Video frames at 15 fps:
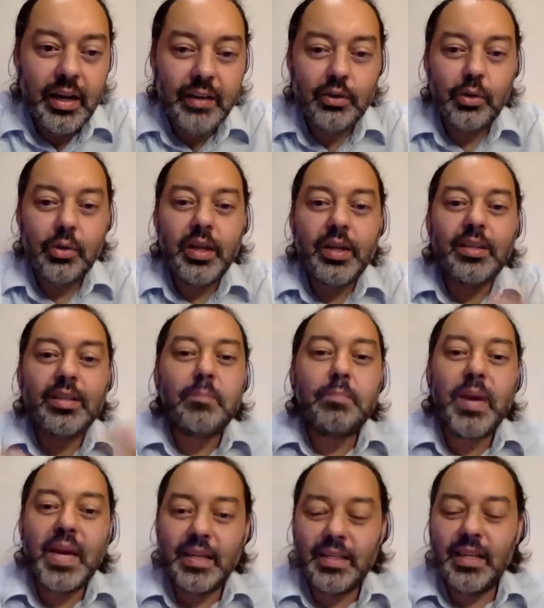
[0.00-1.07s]
So that's the
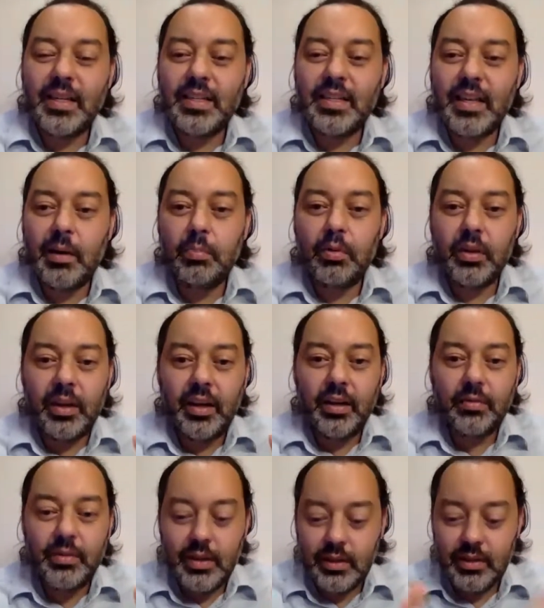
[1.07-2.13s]
biggest example that
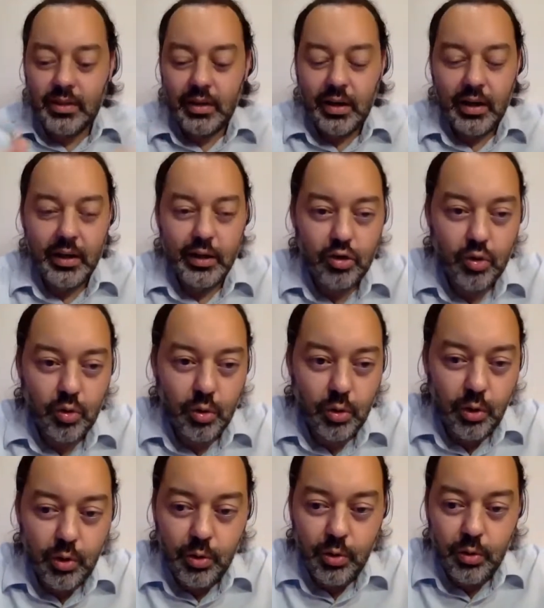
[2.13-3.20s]
gives us a
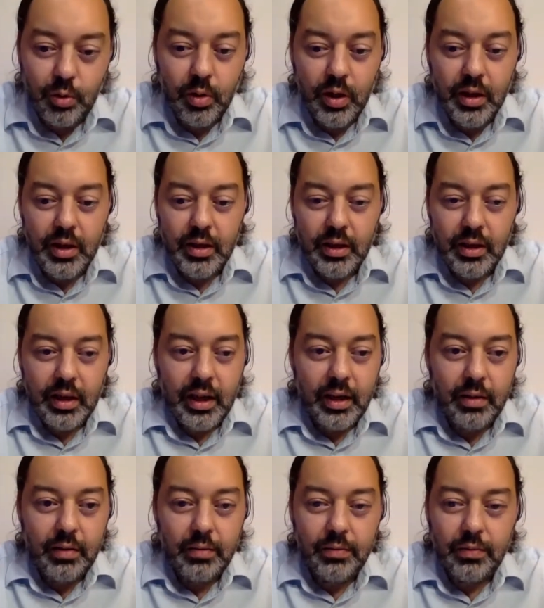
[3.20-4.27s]
historical kind
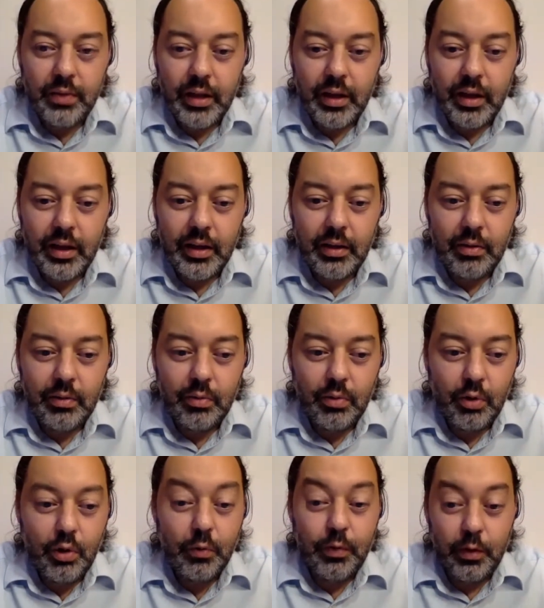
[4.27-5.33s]
of
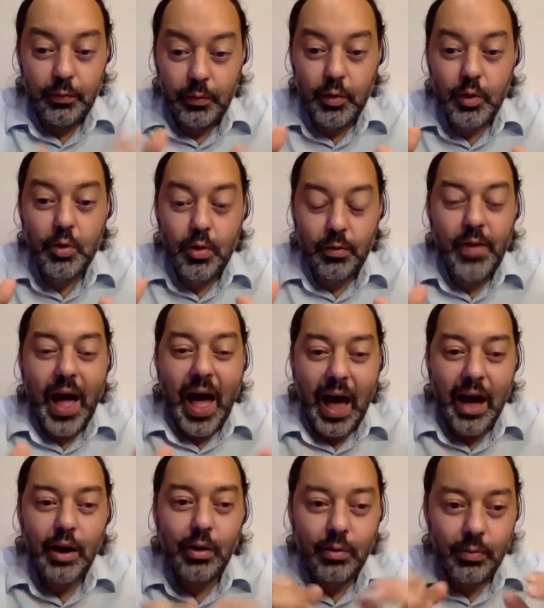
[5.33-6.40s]
overview of
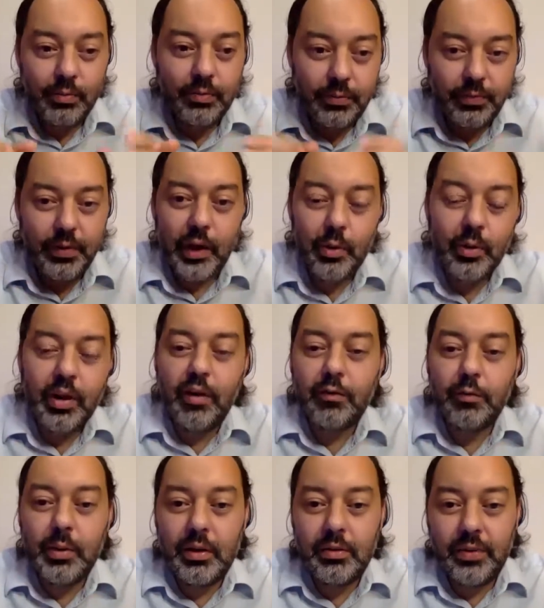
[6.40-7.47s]
how federal
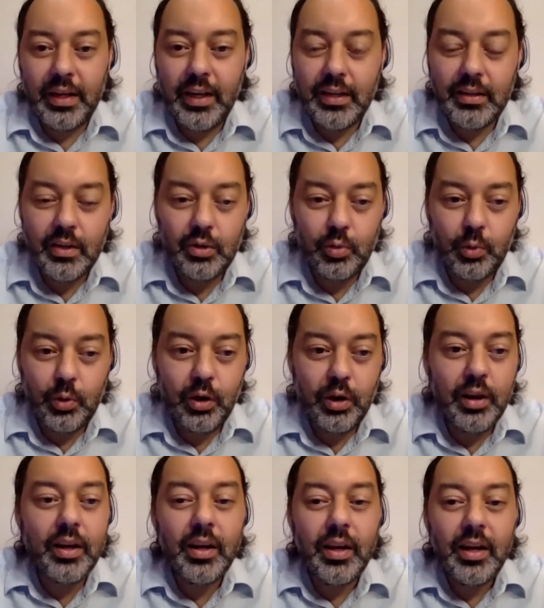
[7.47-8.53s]
government finances
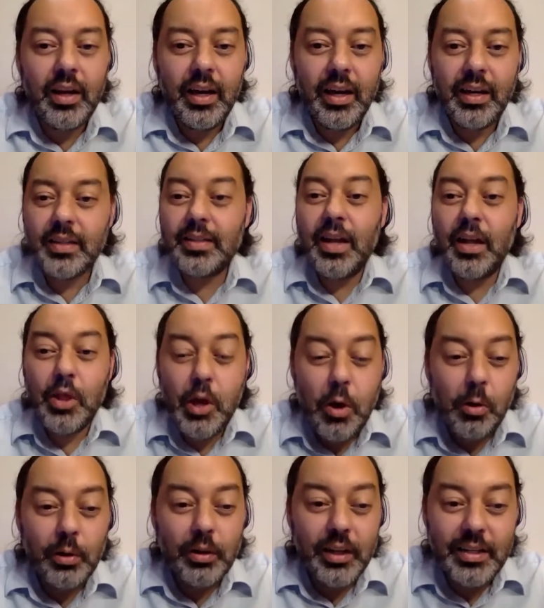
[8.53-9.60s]
work. And it's not the
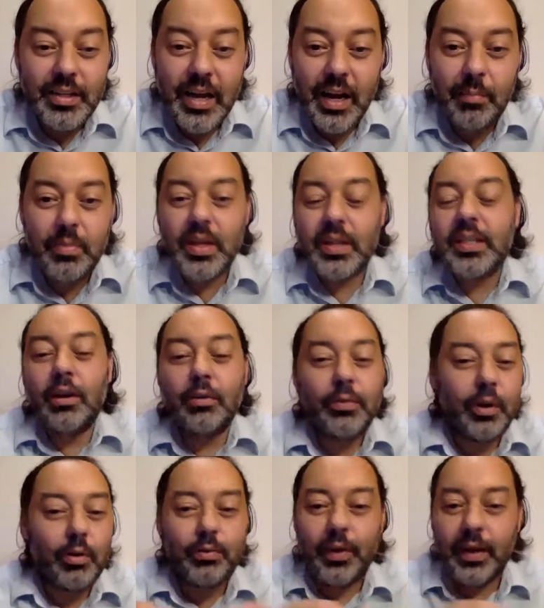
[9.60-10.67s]
only time. That's how
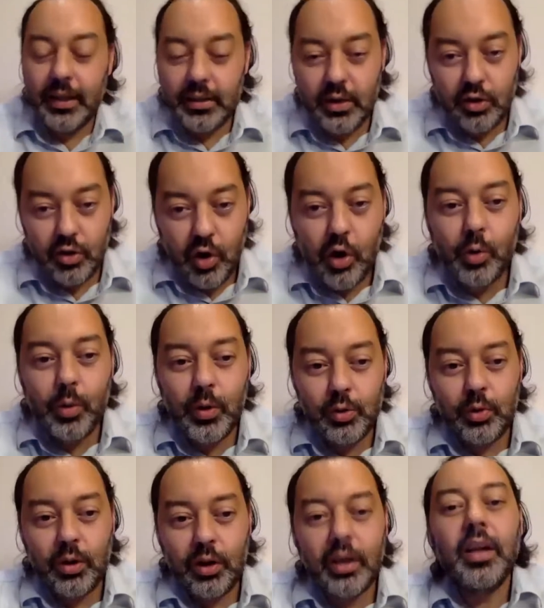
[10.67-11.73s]
federal finances always
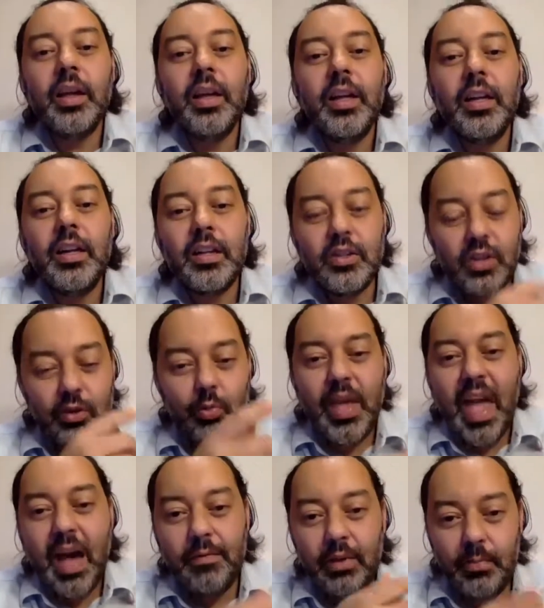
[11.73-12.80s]
work. It's just we
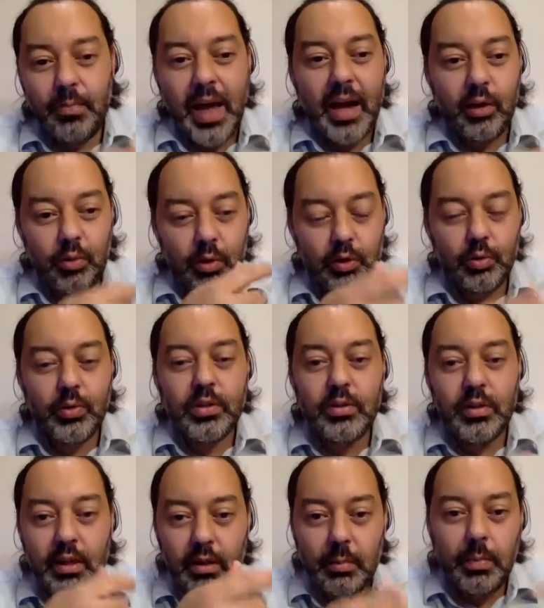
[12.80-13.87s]
have it backwards. We
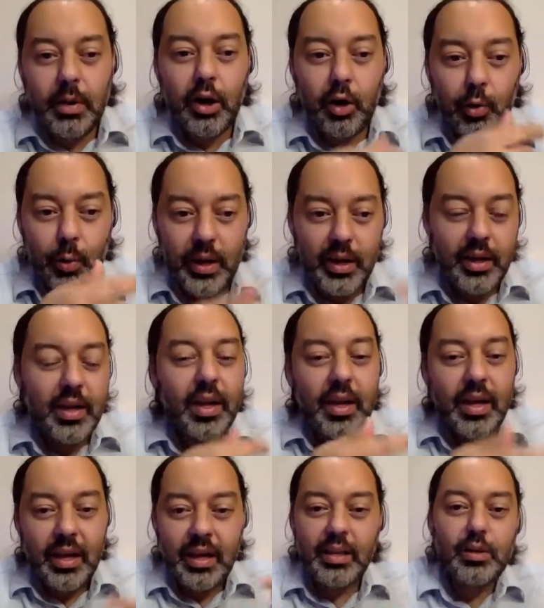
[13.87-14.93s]
see the borrowing
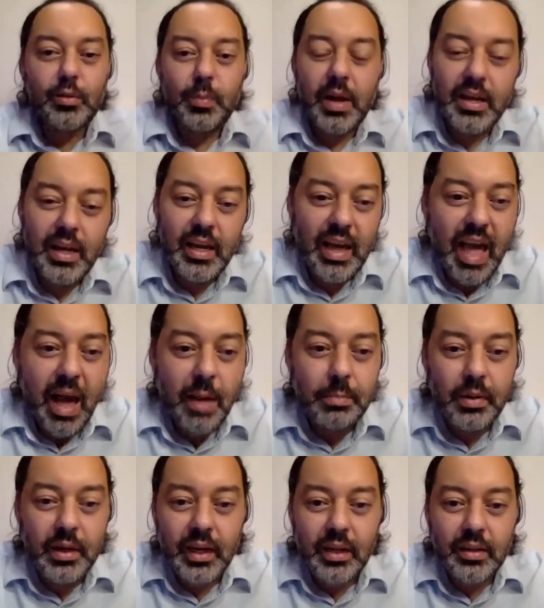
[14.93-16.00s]
and spending
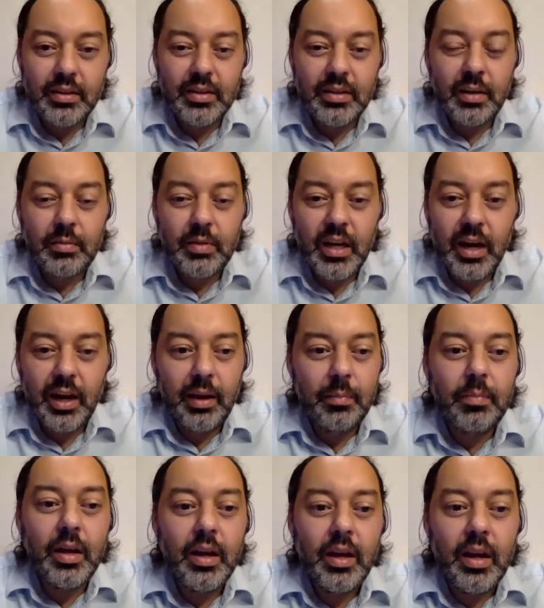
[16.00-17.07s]
happening at the same
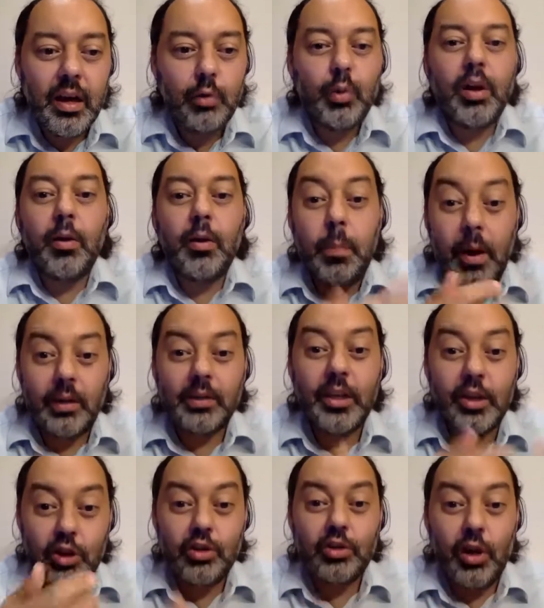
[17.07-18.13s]
time. And we hear
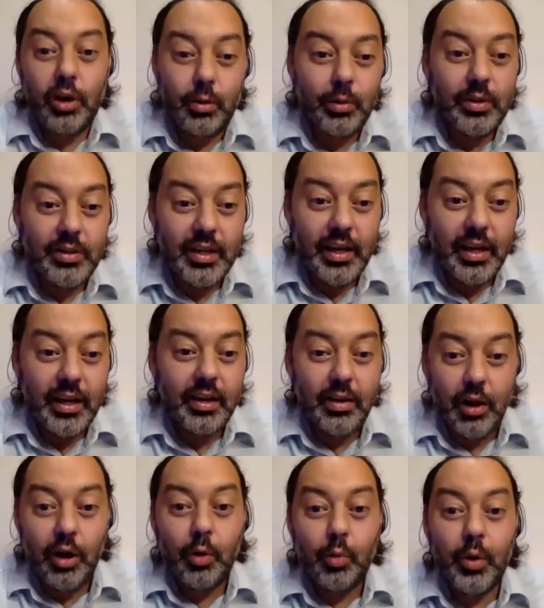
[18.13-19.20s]
politicians always
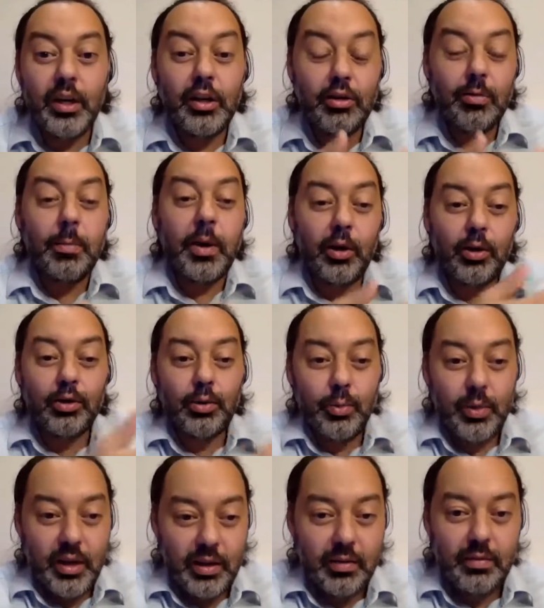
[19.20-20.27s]
saying, oh, we need to borrow so
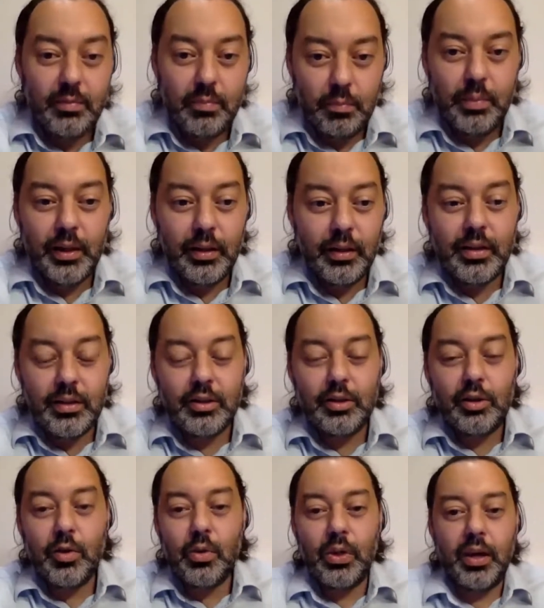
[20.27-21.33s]
we can build this
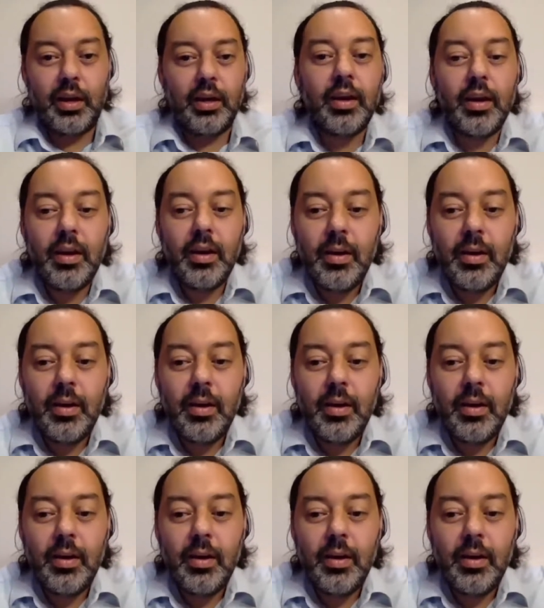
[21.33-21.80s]
new thing.